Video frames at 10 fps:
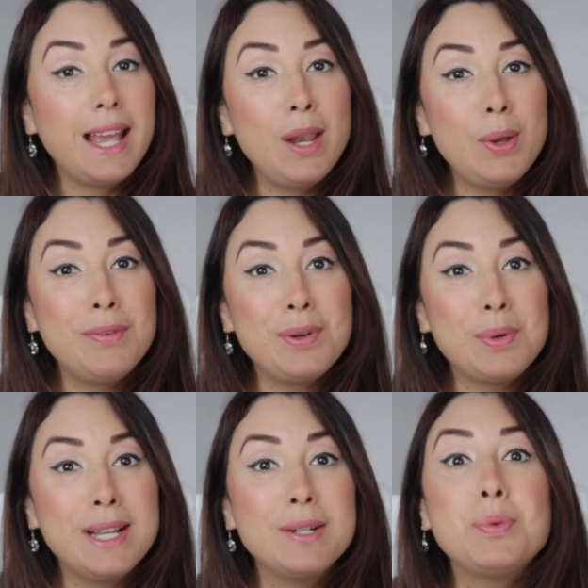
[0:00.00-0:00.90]
Hello
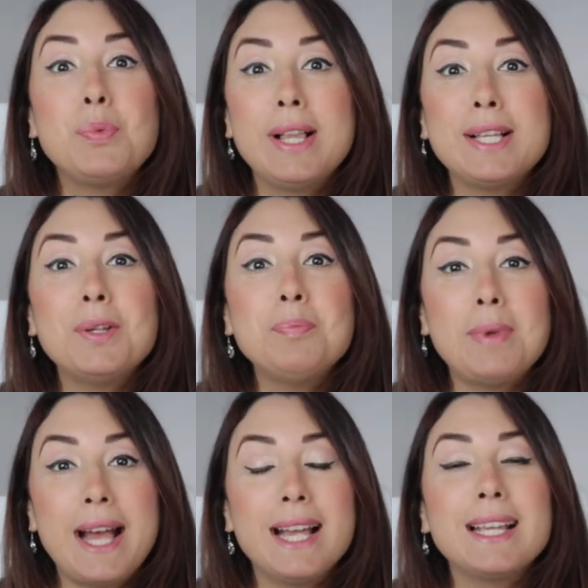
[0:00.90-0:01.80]
everyone, welcome
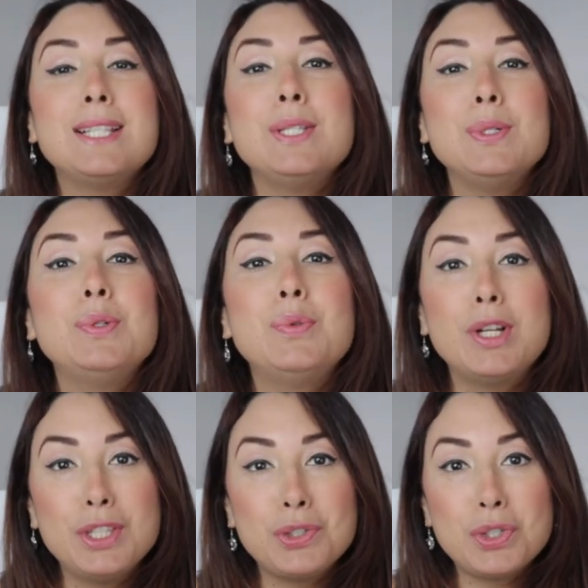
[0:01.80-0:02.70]
back to
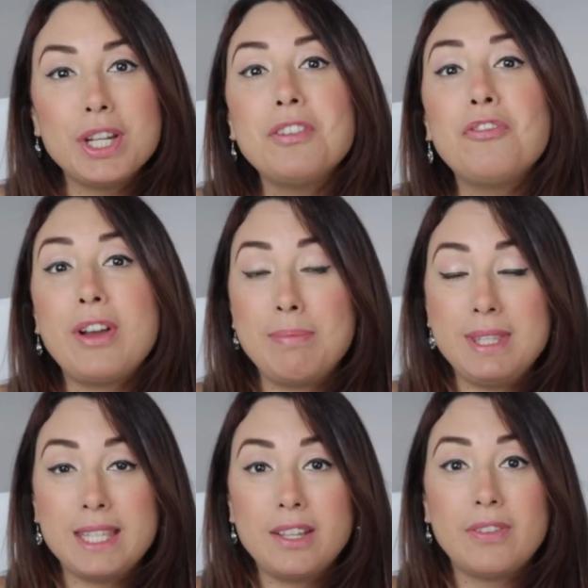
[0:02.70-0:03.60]
Wondershare
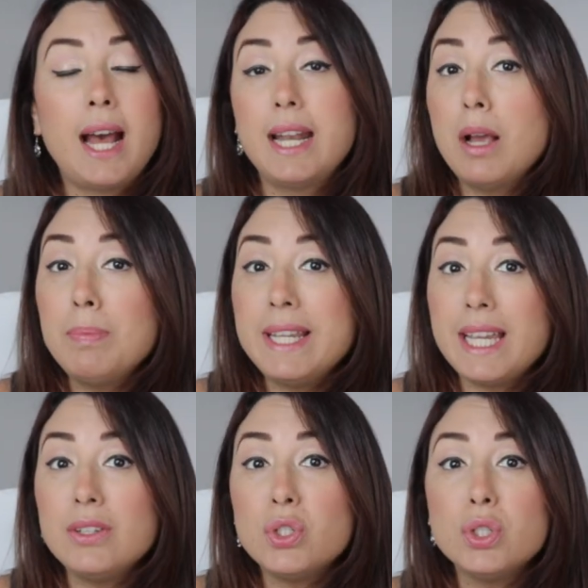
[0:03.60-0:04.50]
FamiSafe, an
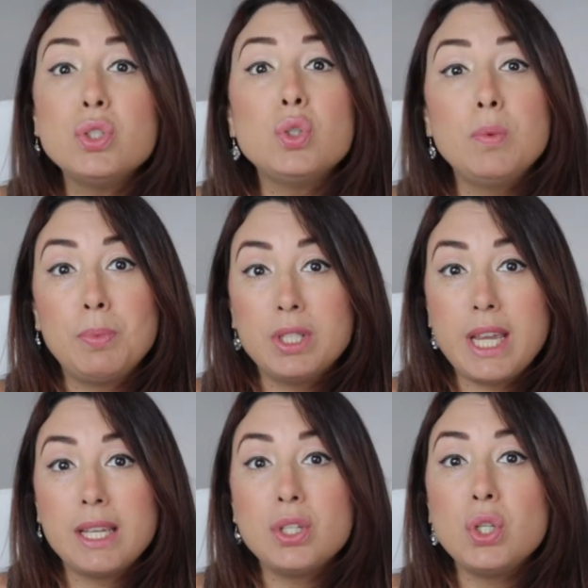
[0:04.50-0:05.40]
application to
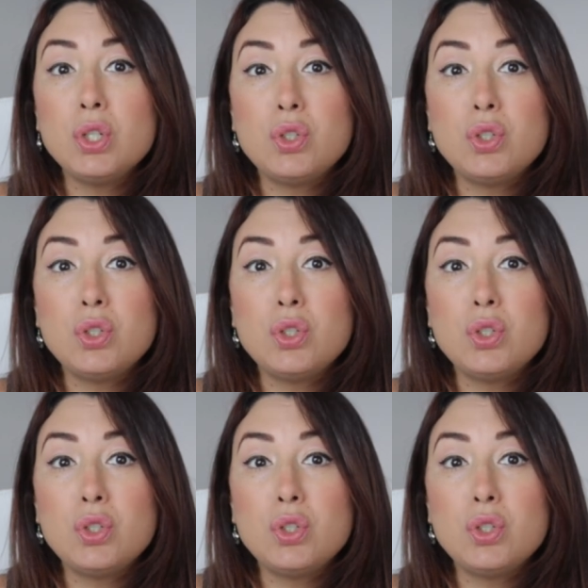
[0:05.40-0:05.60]
protect your